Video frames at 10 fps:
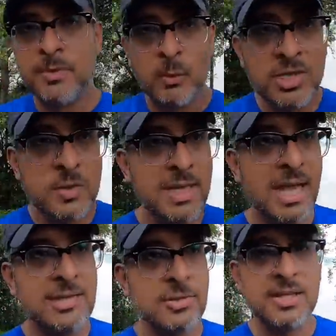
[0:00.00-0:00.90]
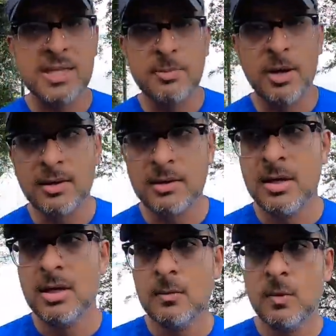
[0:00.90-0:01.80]
Once we enter this park,
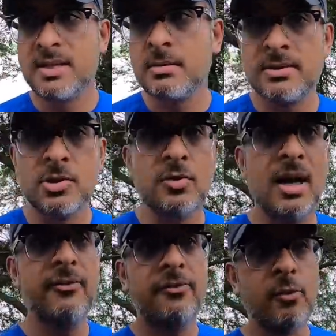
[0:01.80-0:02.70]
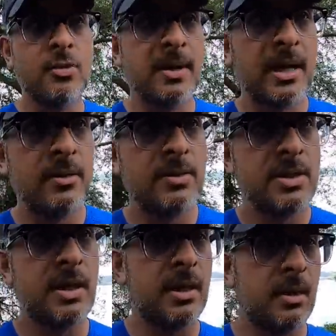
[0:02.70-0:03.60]
we still have to drive for
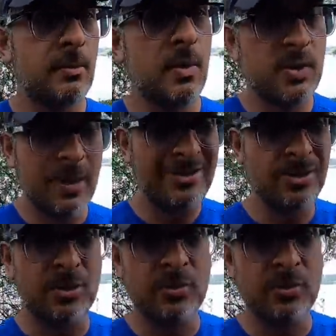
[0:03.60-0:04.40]
about, once we enter the